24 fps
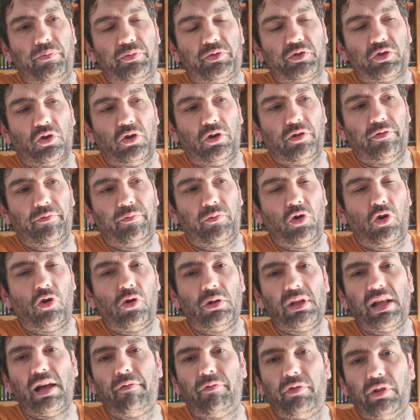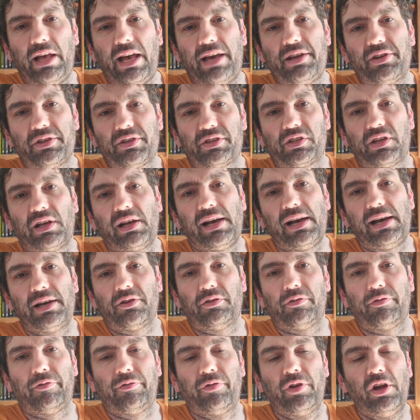sort of more level-headed side
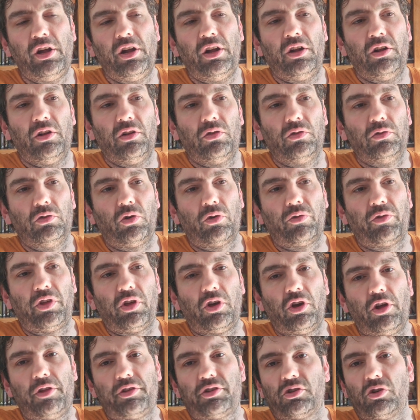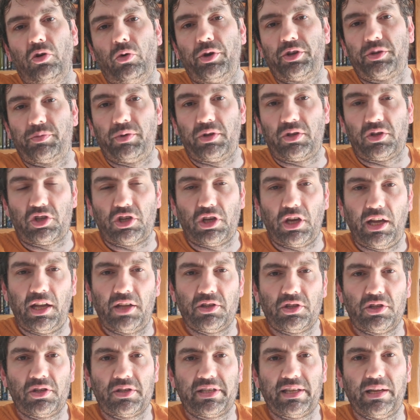of, look, the Earth's always been
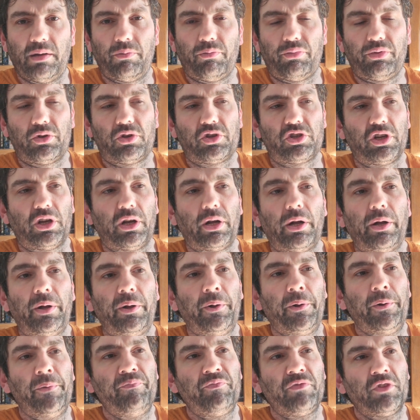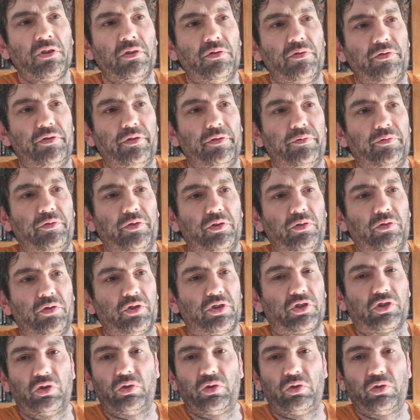changing temperature. The